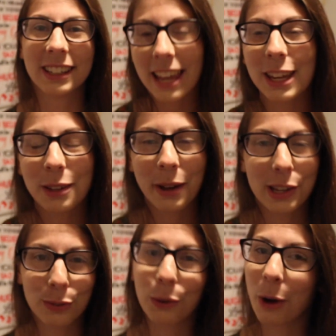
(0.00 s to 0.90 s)
Thank you
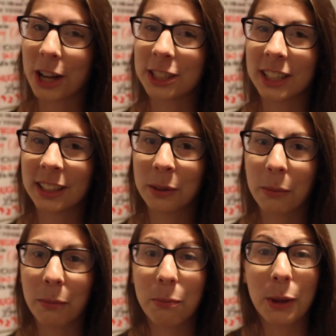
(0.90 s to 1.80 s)
guys for watching.
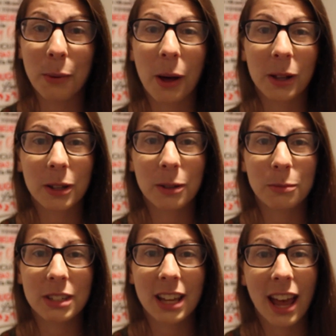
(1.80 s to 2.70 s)
Be
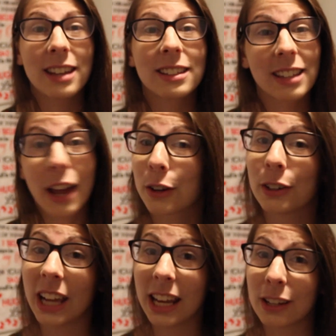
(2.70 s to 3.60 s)
welcomed and get
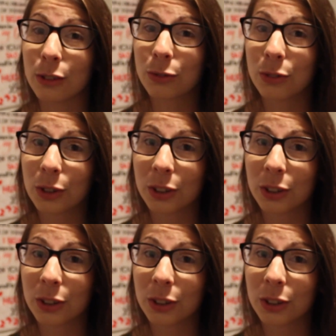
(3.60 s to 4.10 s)
creative.